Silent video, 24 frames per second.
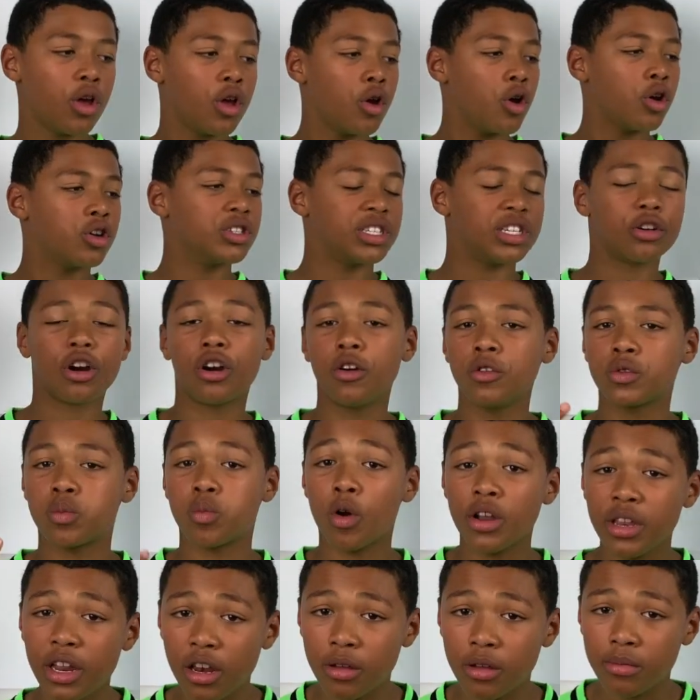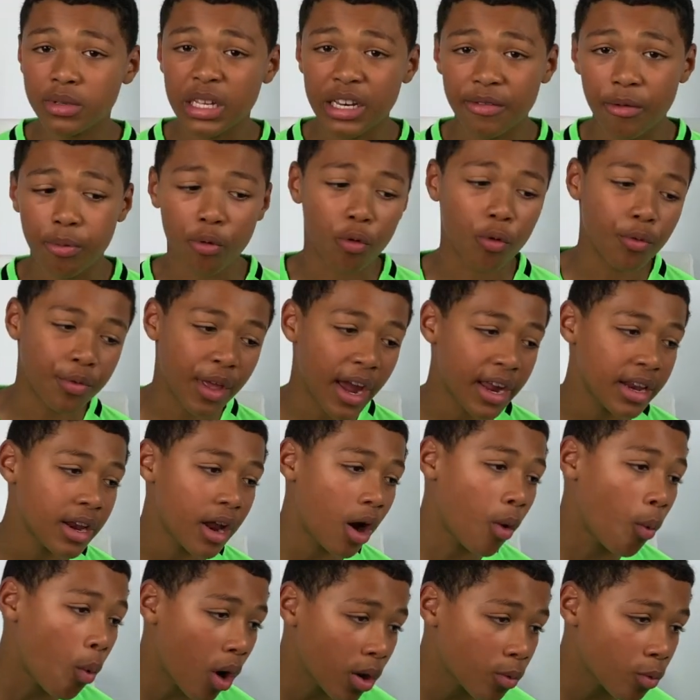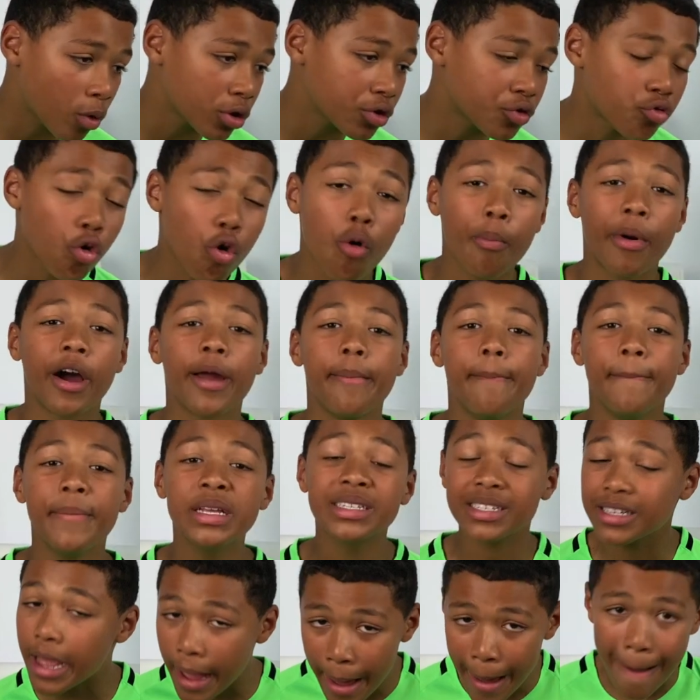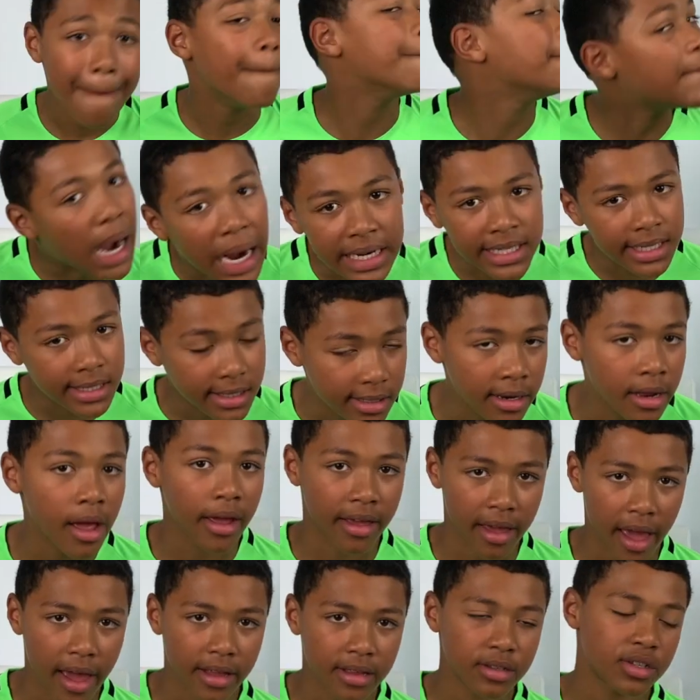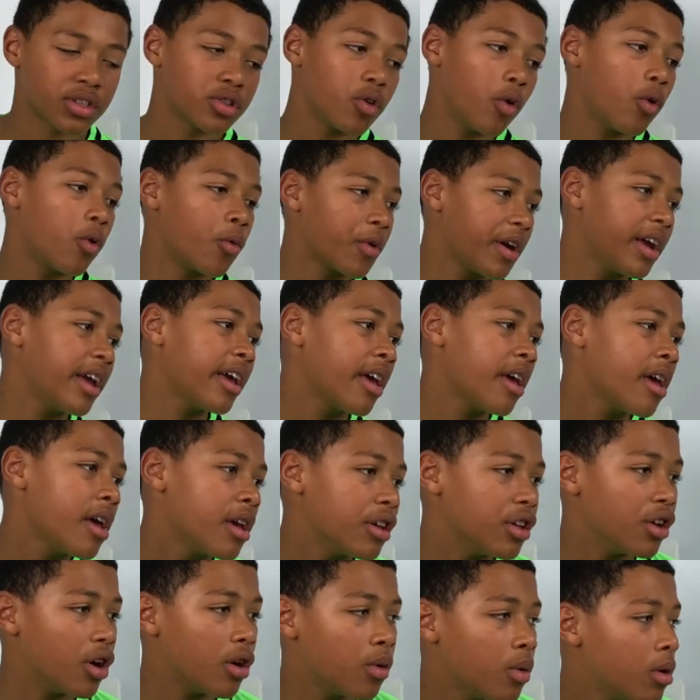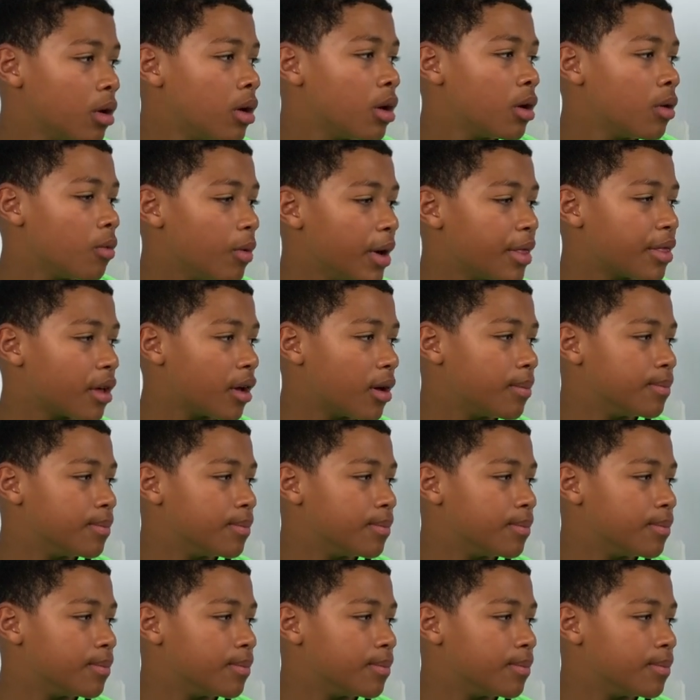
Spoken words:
Because it goes 1-0 up to Liverpool, then a 1-1 draw by Mr. Maddison, again scoring, you know, with